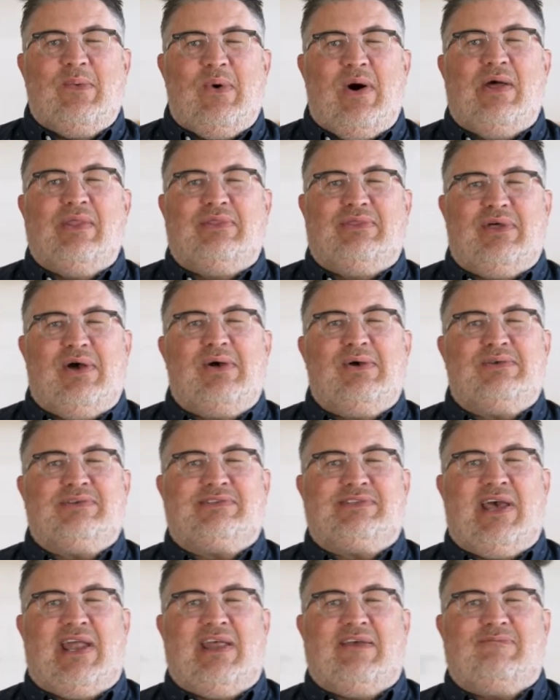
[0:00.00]
want
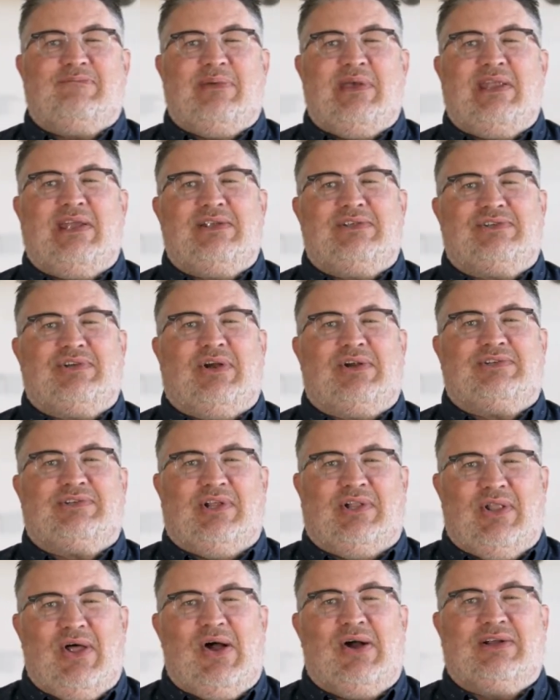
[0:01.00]
those that have been in church
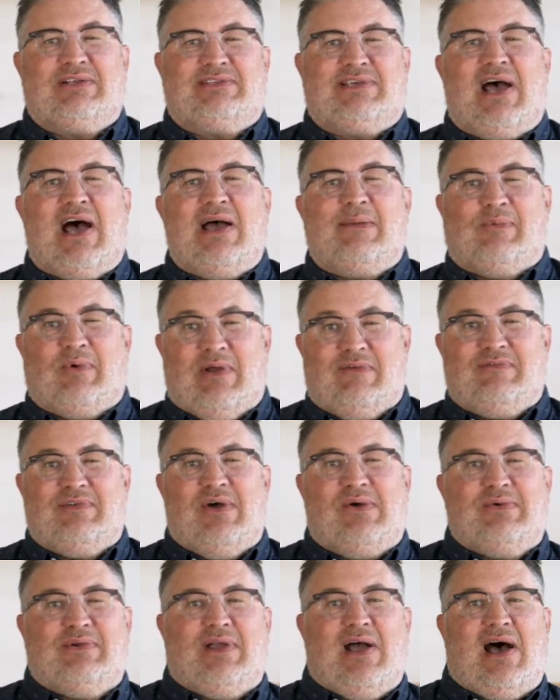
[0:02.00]
a long time or have
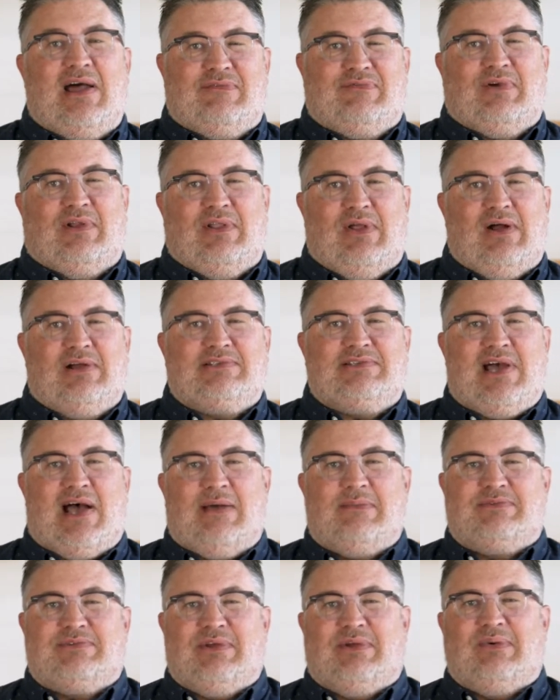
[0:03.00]
known God for a long
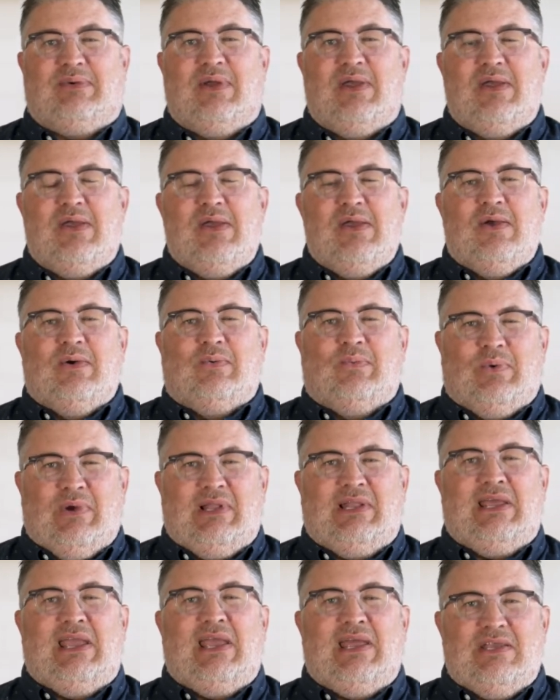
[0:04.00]
time to
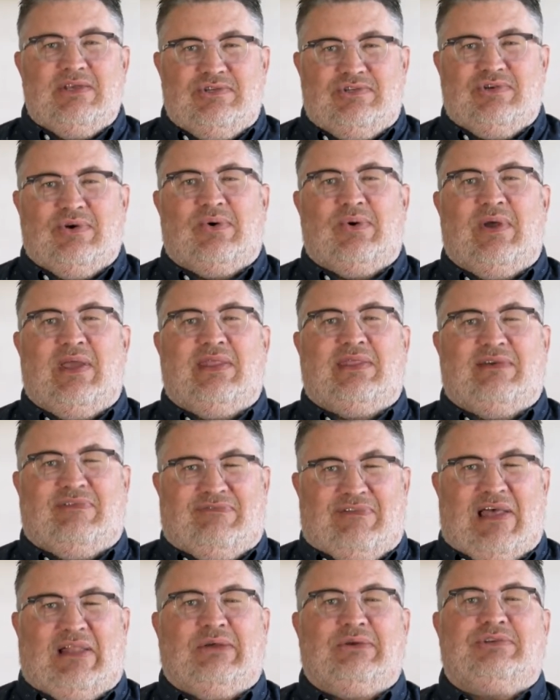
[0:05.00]
really enjoy the
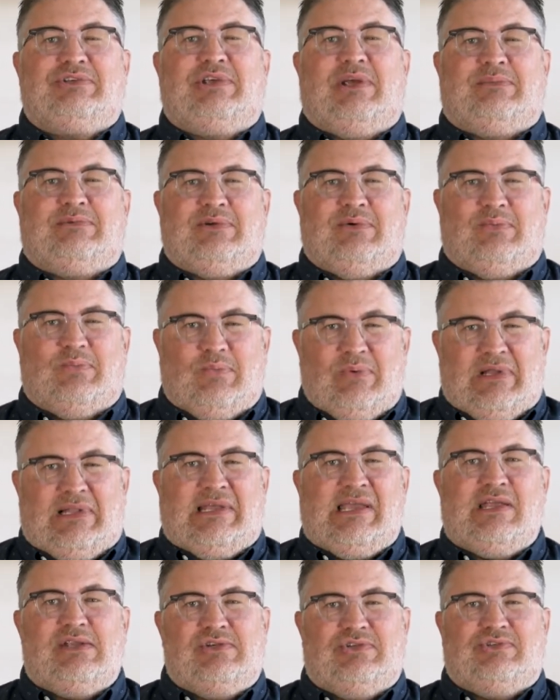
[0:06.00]
fellowship, to
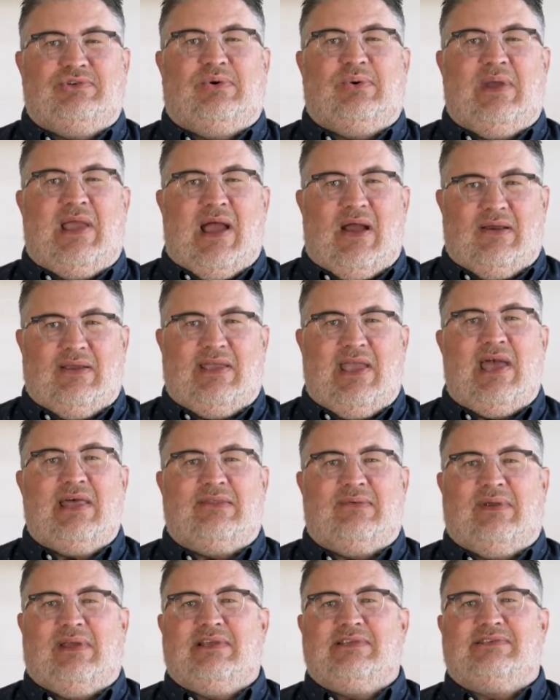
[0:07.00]
really enjoy our
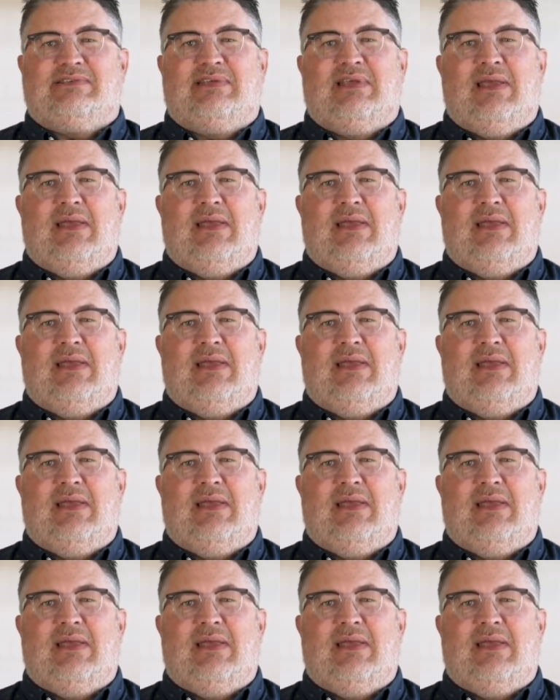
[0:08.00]
gatherings.